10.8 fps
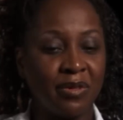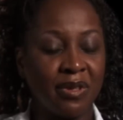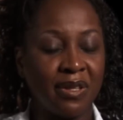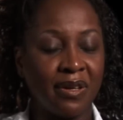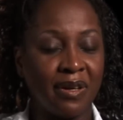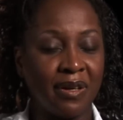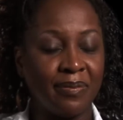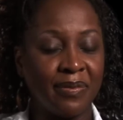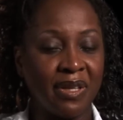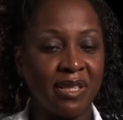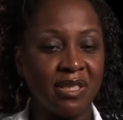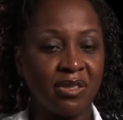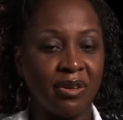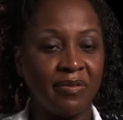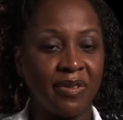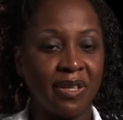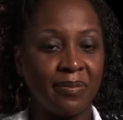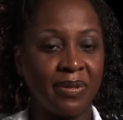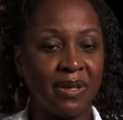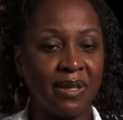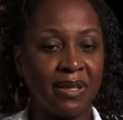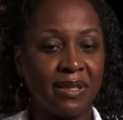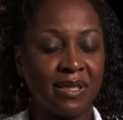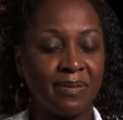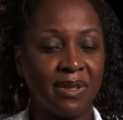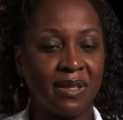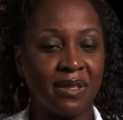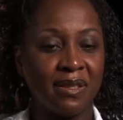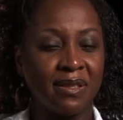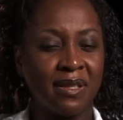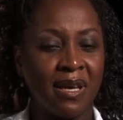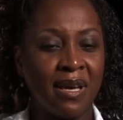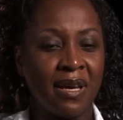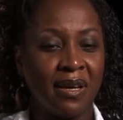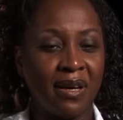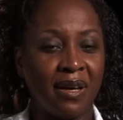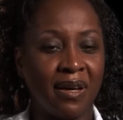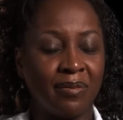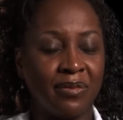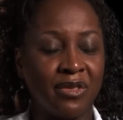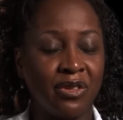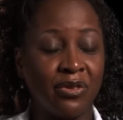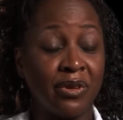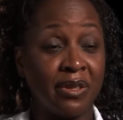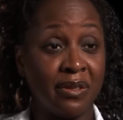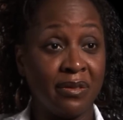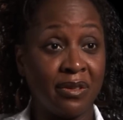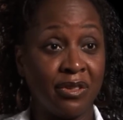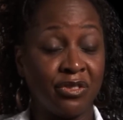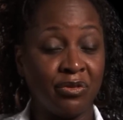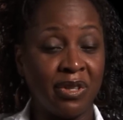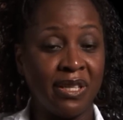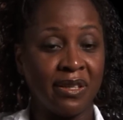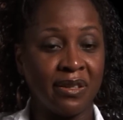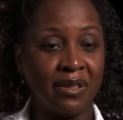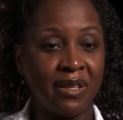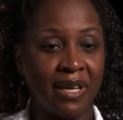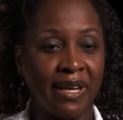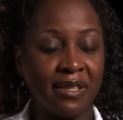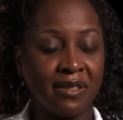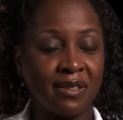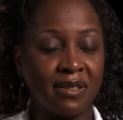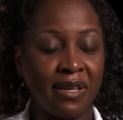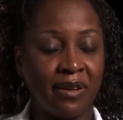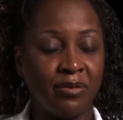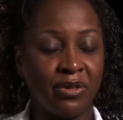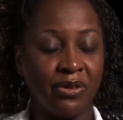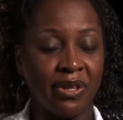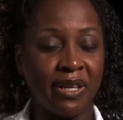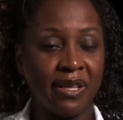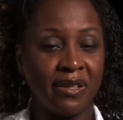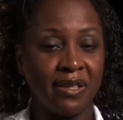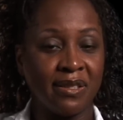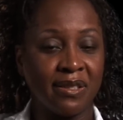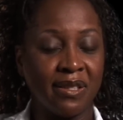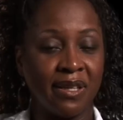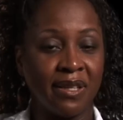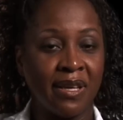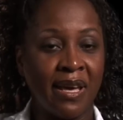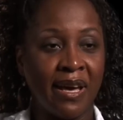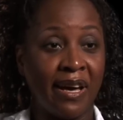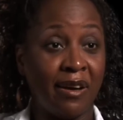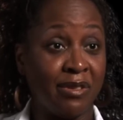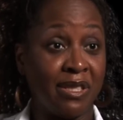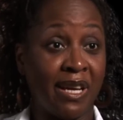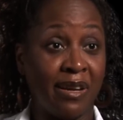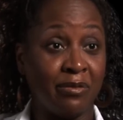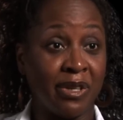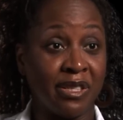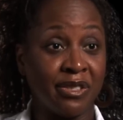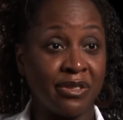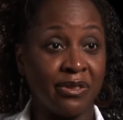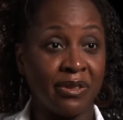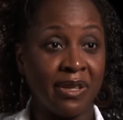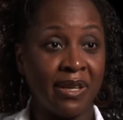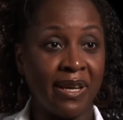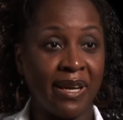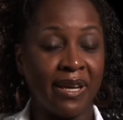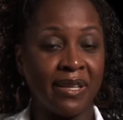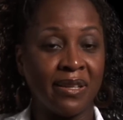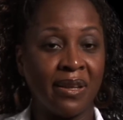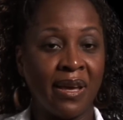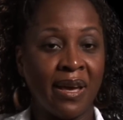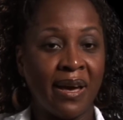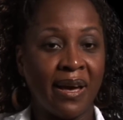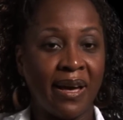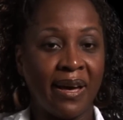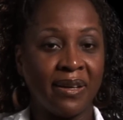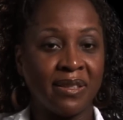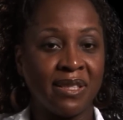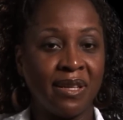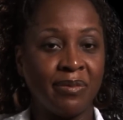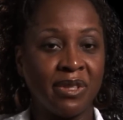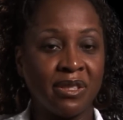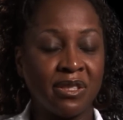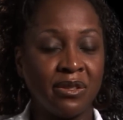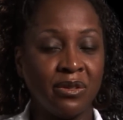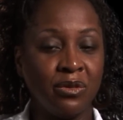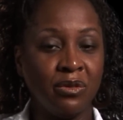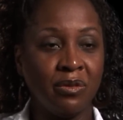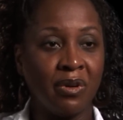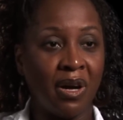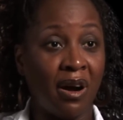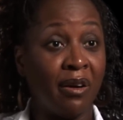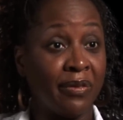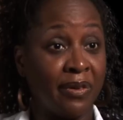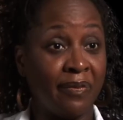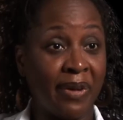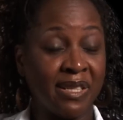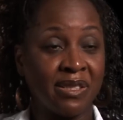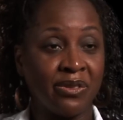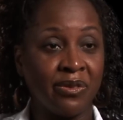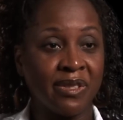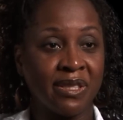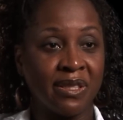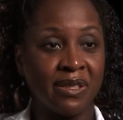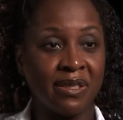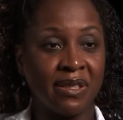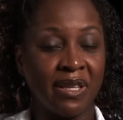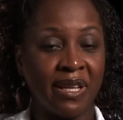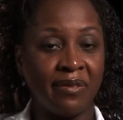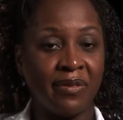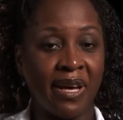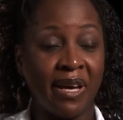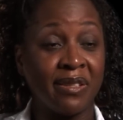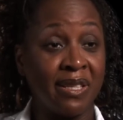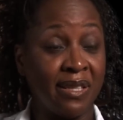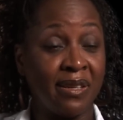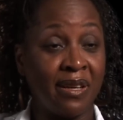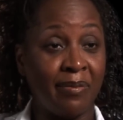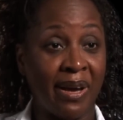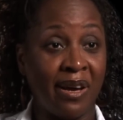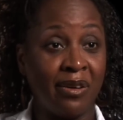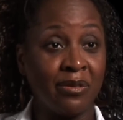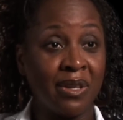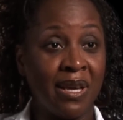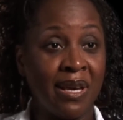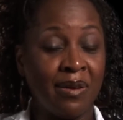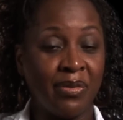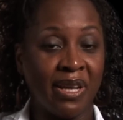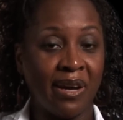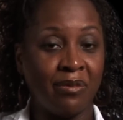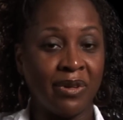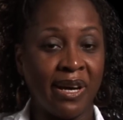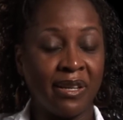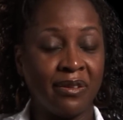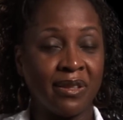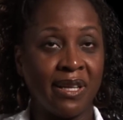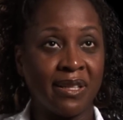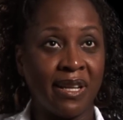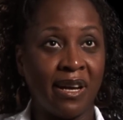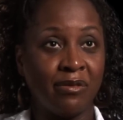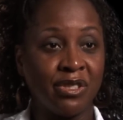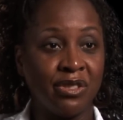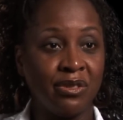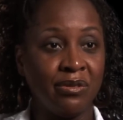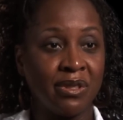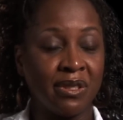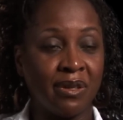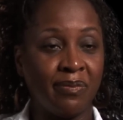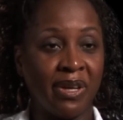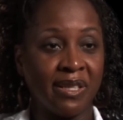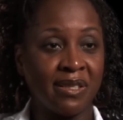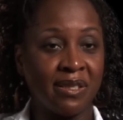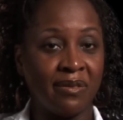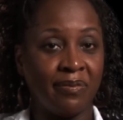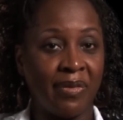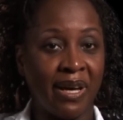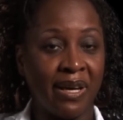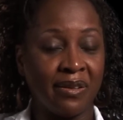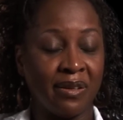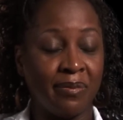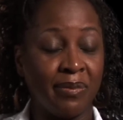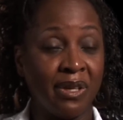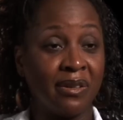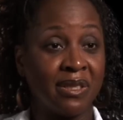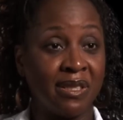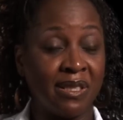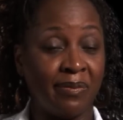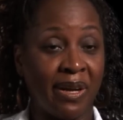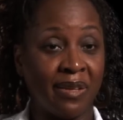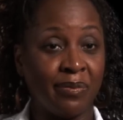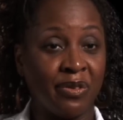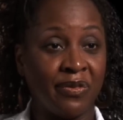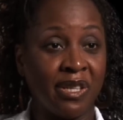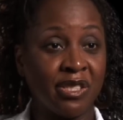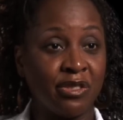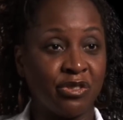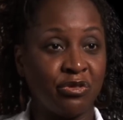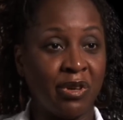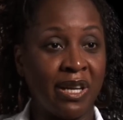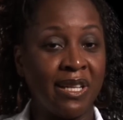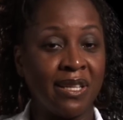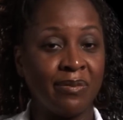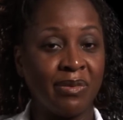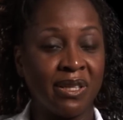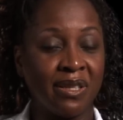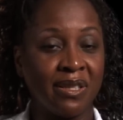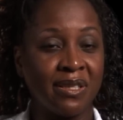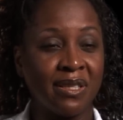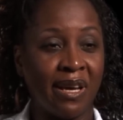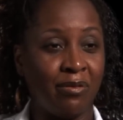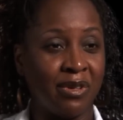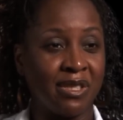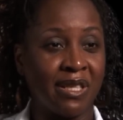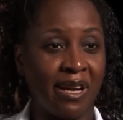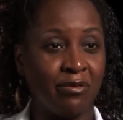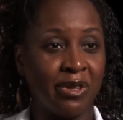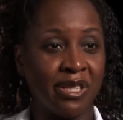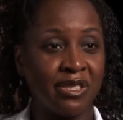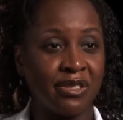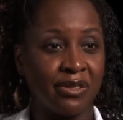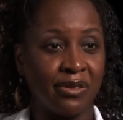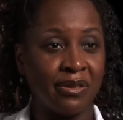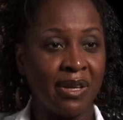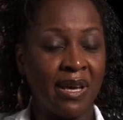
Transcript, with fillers: with ESAR-VHP is because during Katrina during that incident, I was not registered, and I attempted to offer my services, and I did come out, but I don't think that I was used to the best of my abilities and my professional training because I was not registered.